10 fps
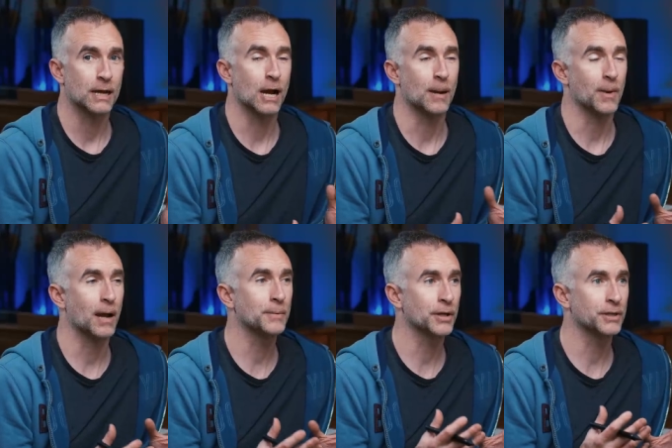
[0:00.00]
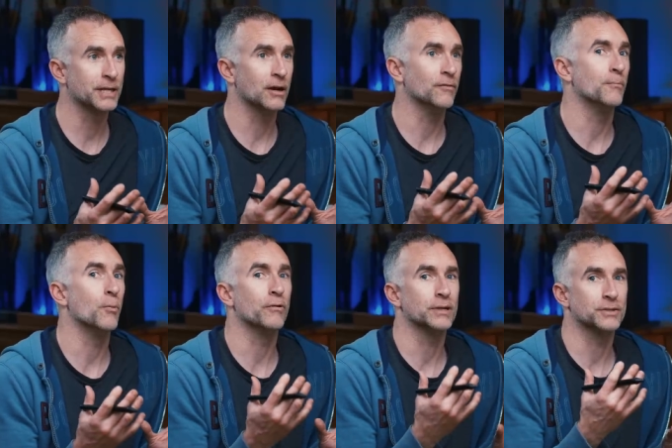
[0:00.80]
Um, I'm gonna delve
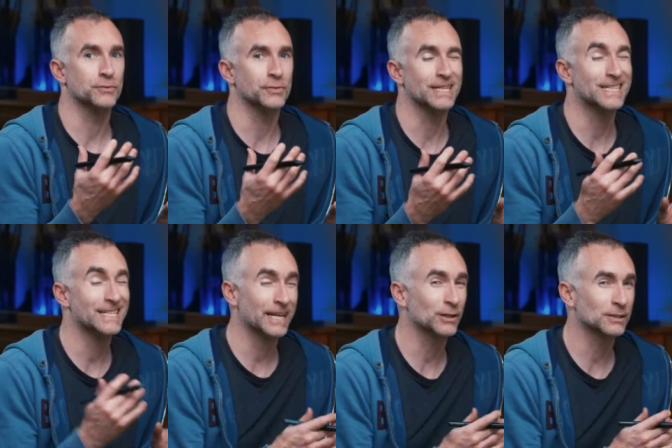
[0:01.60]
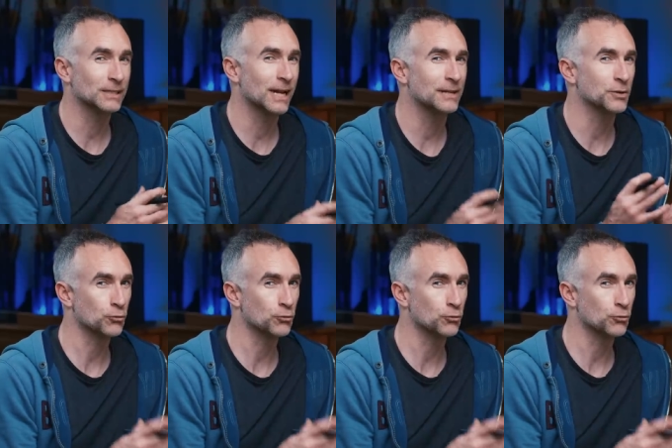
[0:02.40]
more into the technical side,